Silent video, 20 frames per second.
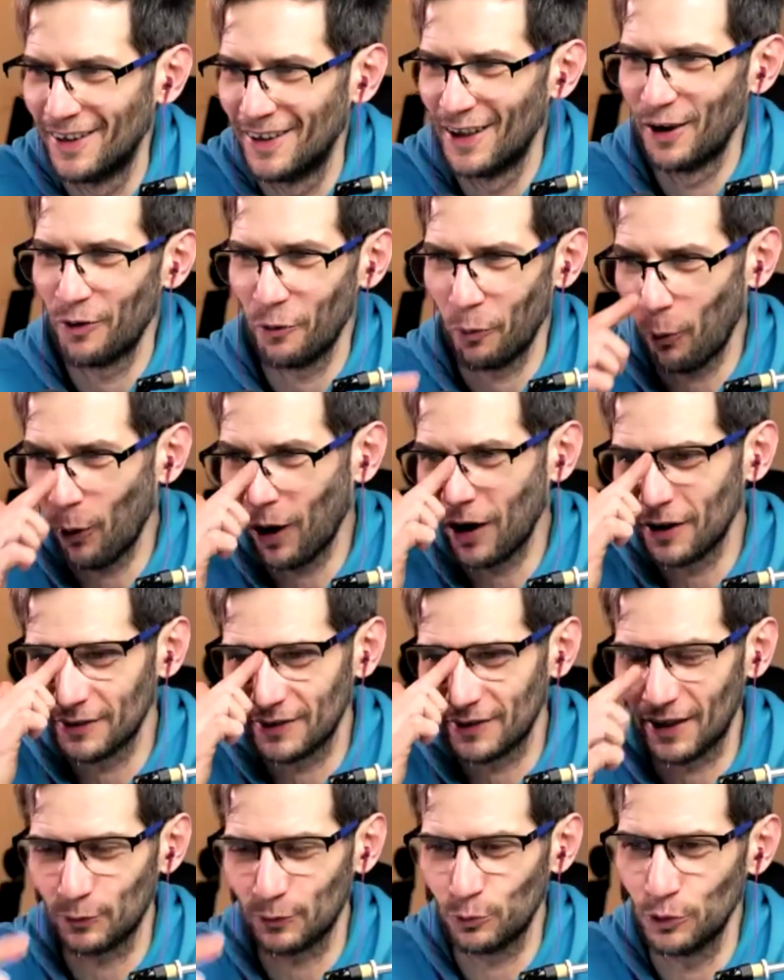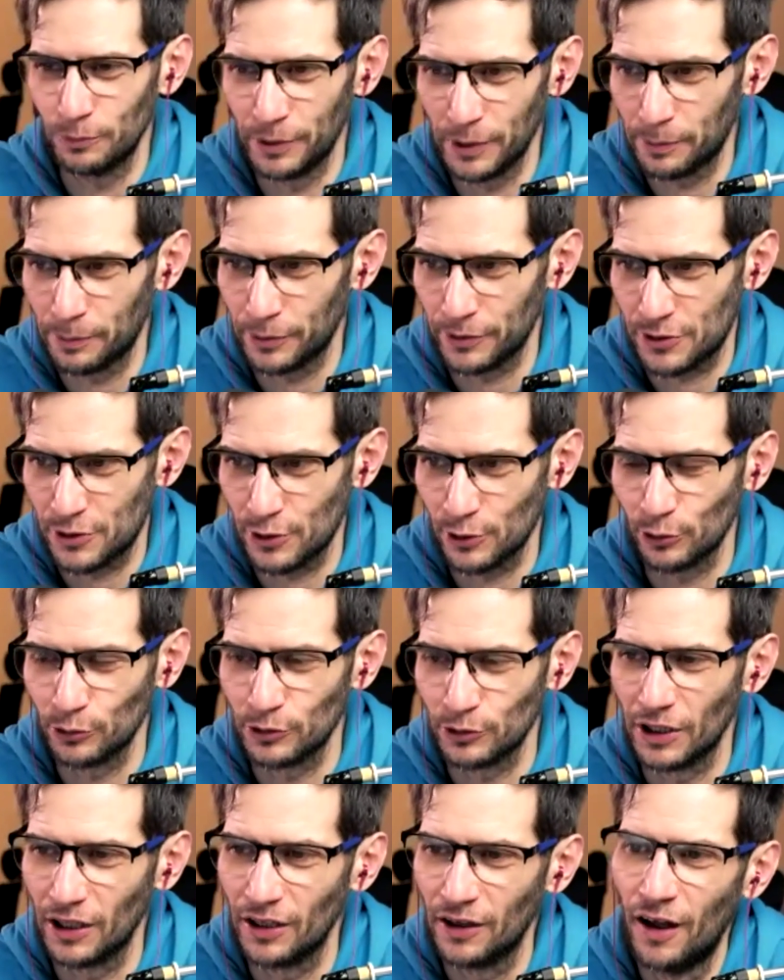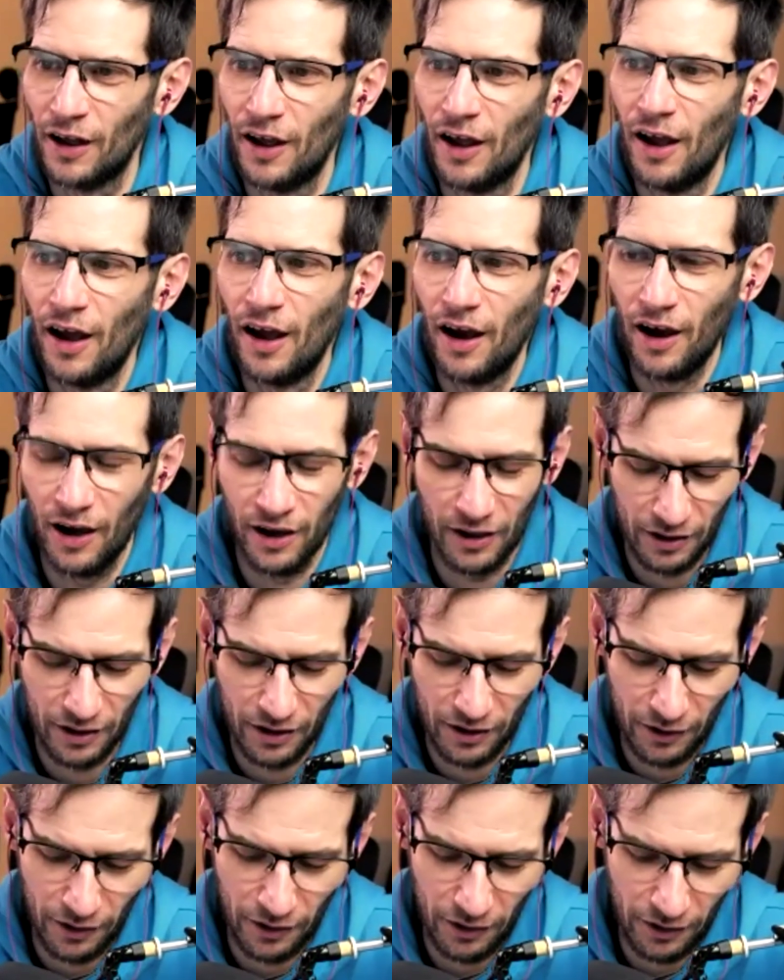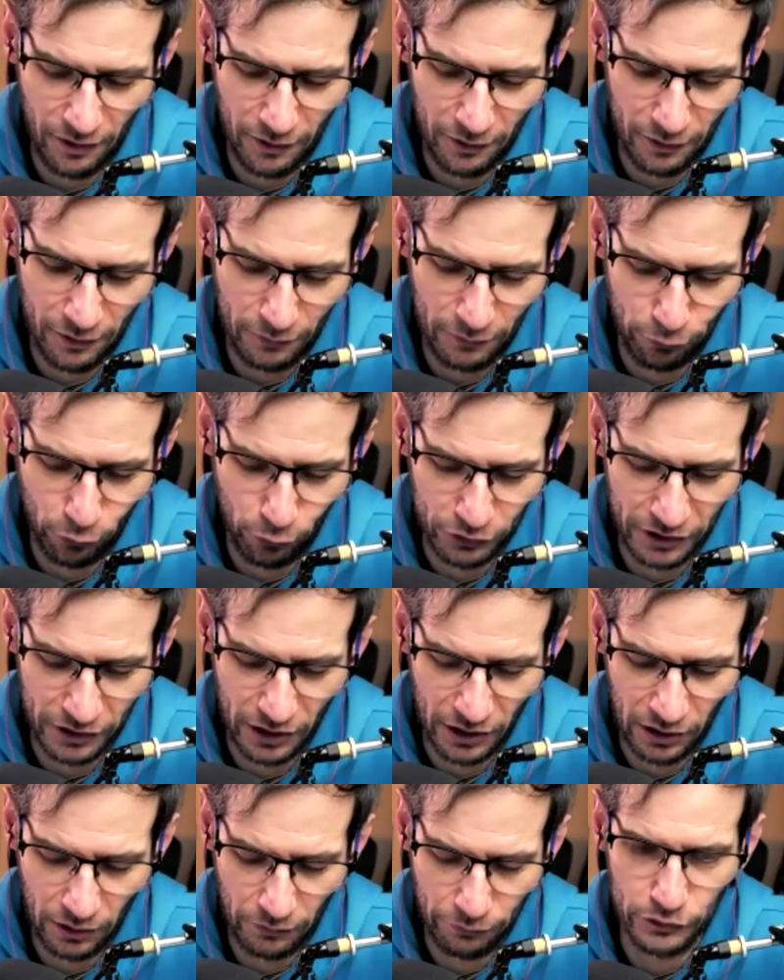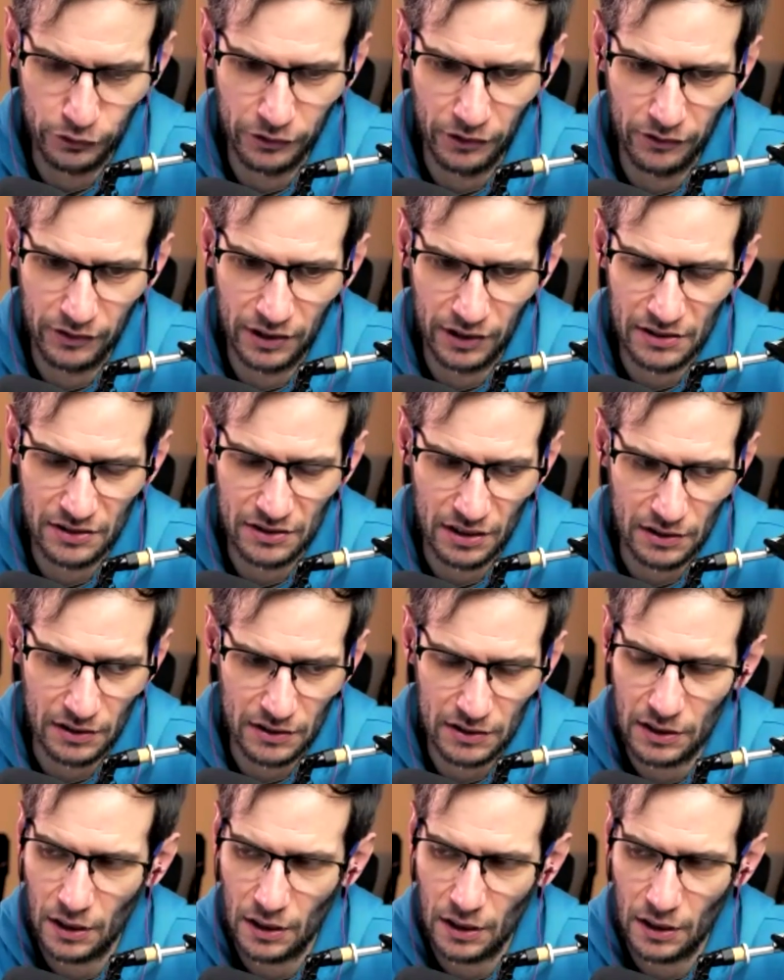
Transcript: one that will be pursued for the thesis.